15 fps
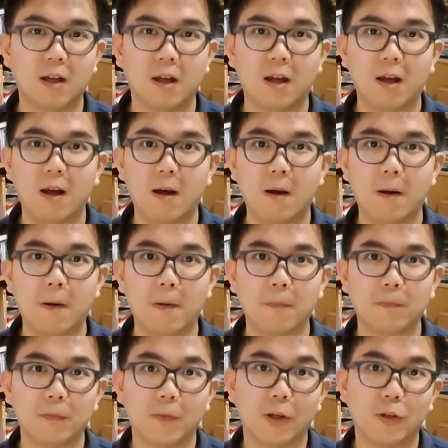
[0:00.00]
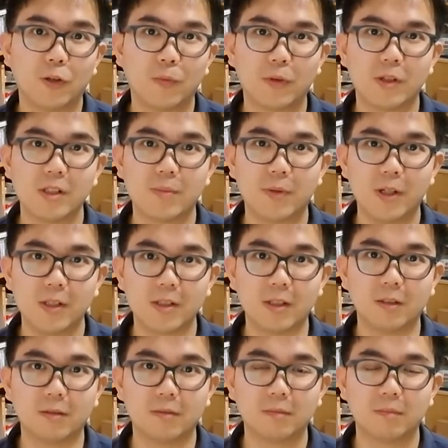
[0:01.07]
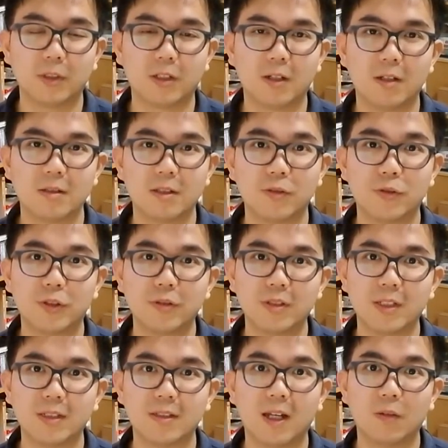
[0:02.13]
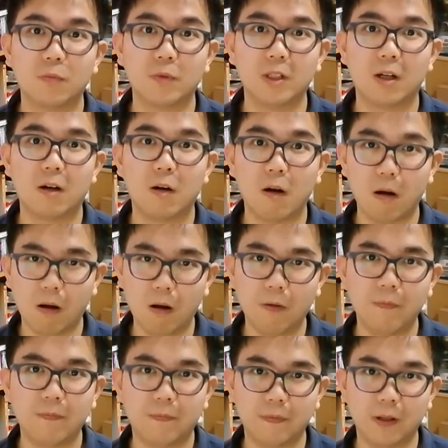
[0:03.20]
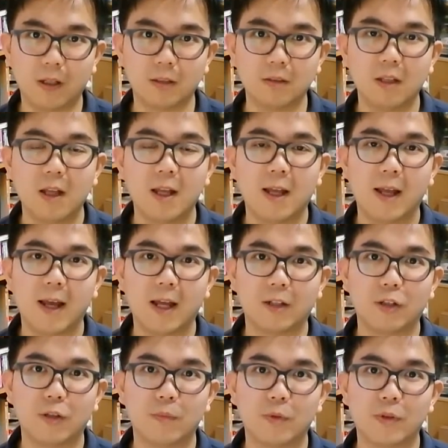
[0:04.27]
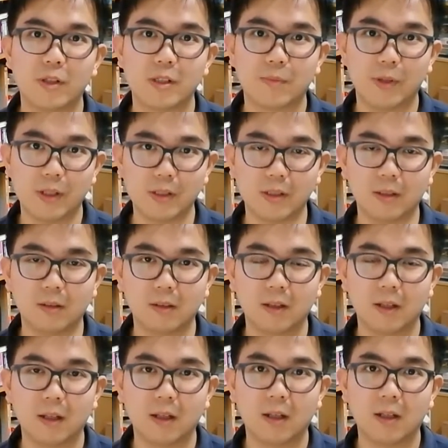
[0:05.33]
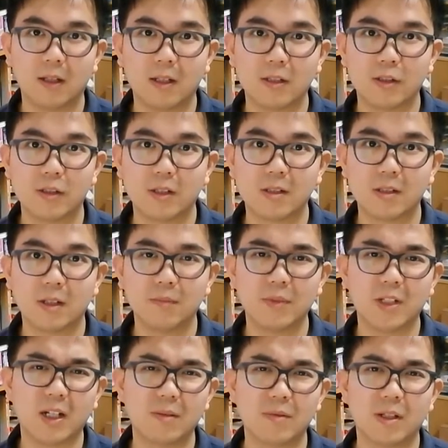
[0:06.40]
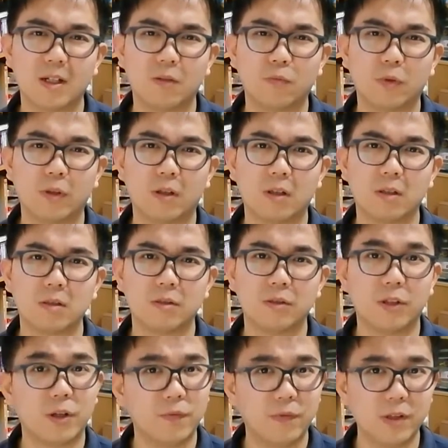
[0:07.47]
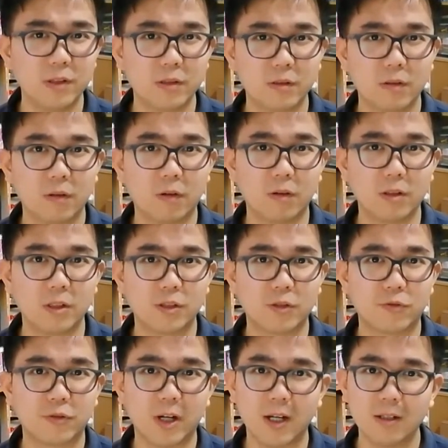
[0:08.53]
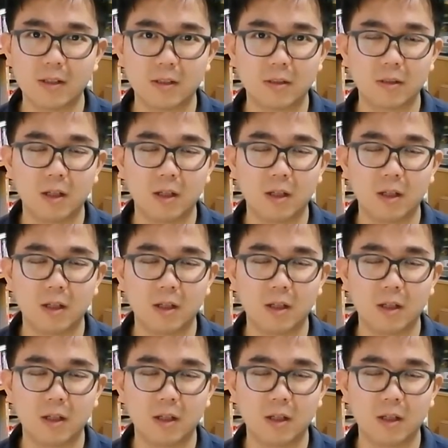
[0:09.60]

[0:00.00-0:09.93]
a humorous person, because the truth is that we are all fun and humorous person. It's just sometimes that we are nervous or stressed